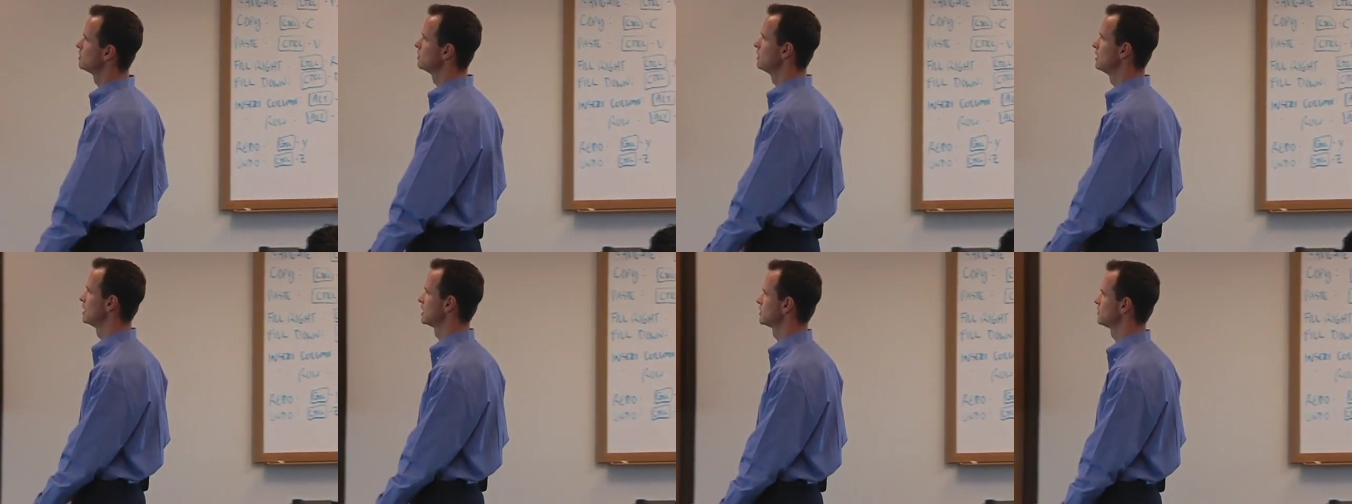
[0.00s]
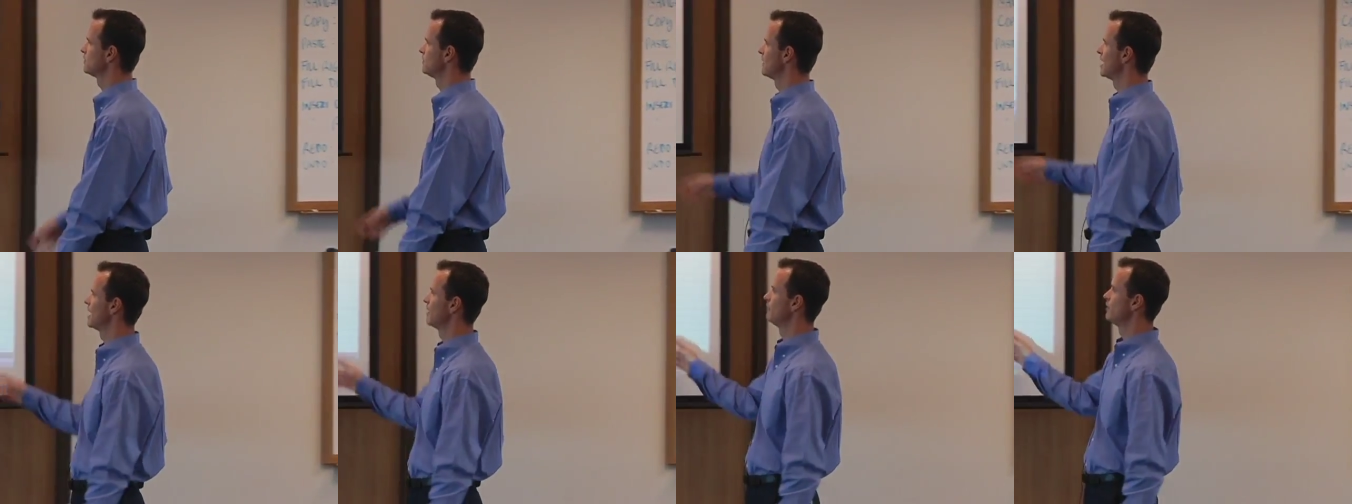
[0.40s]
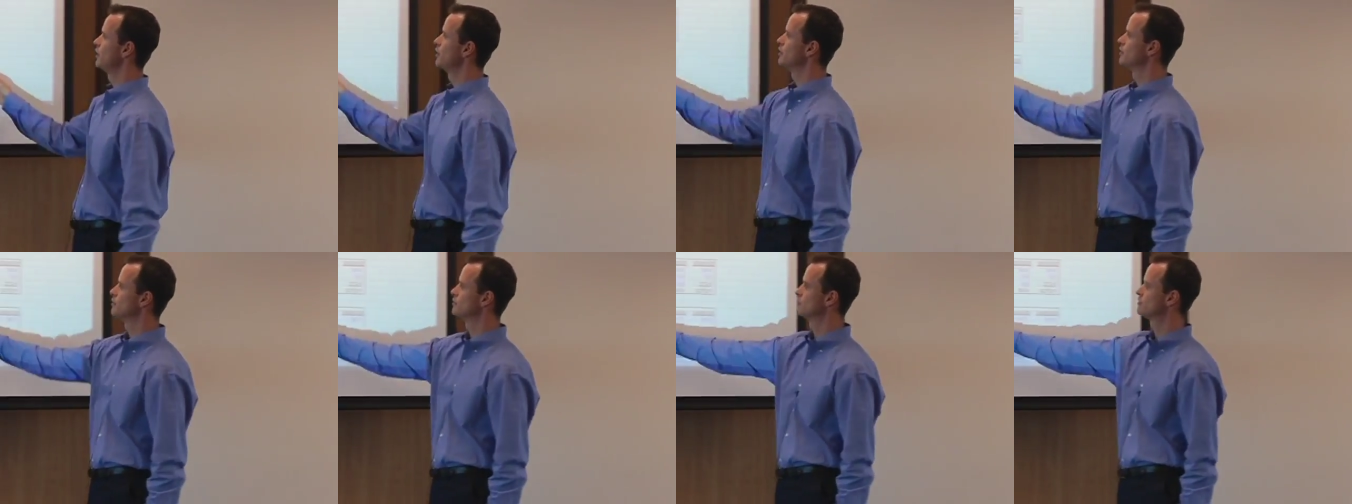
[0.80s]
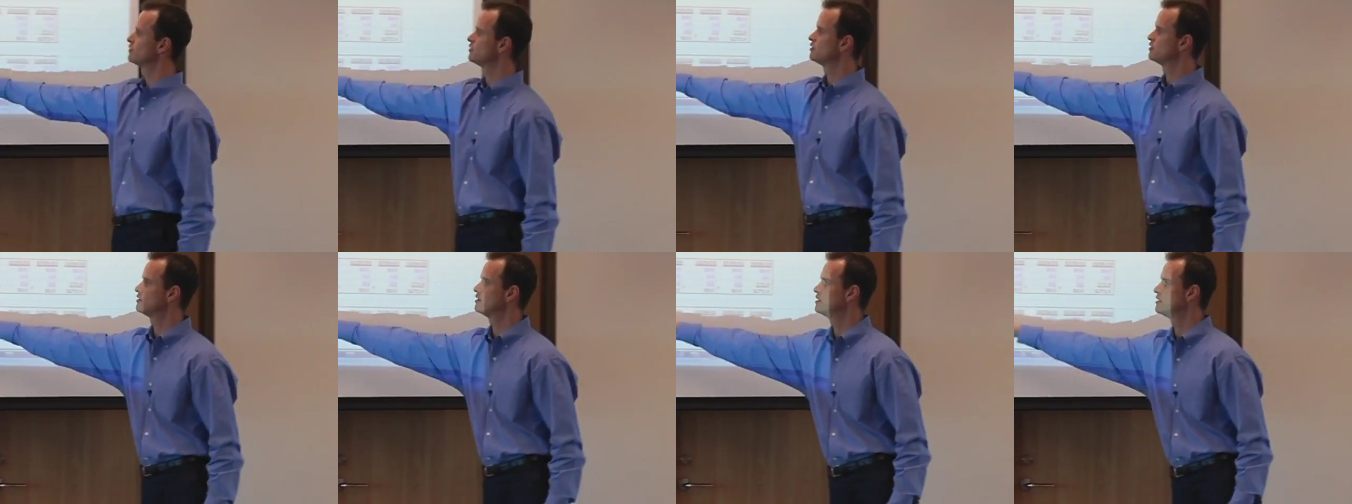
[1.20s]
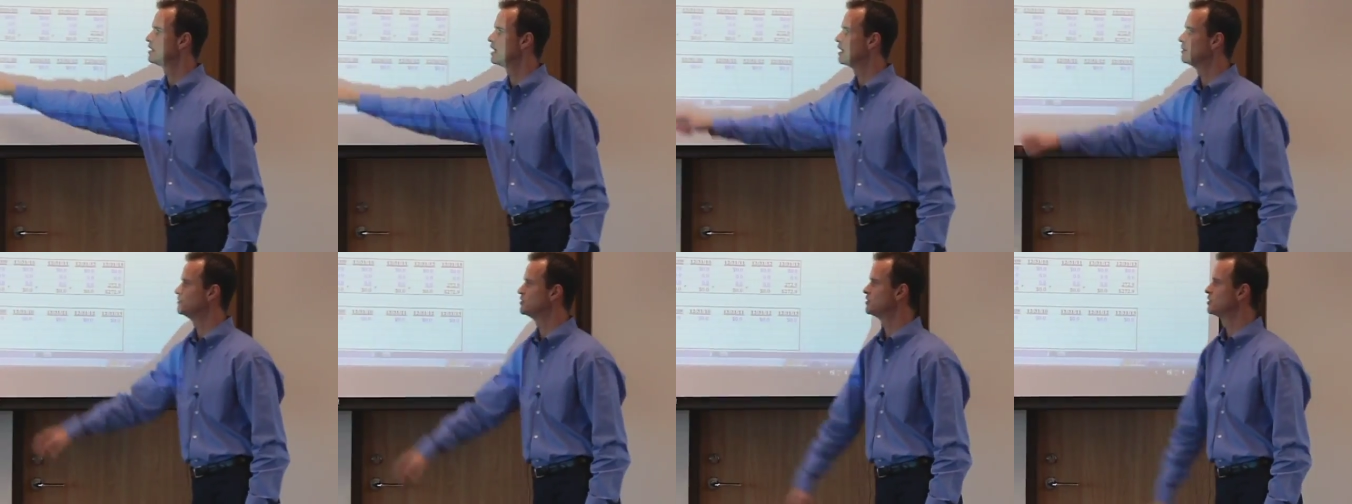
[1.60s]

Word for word: the next five years, just at time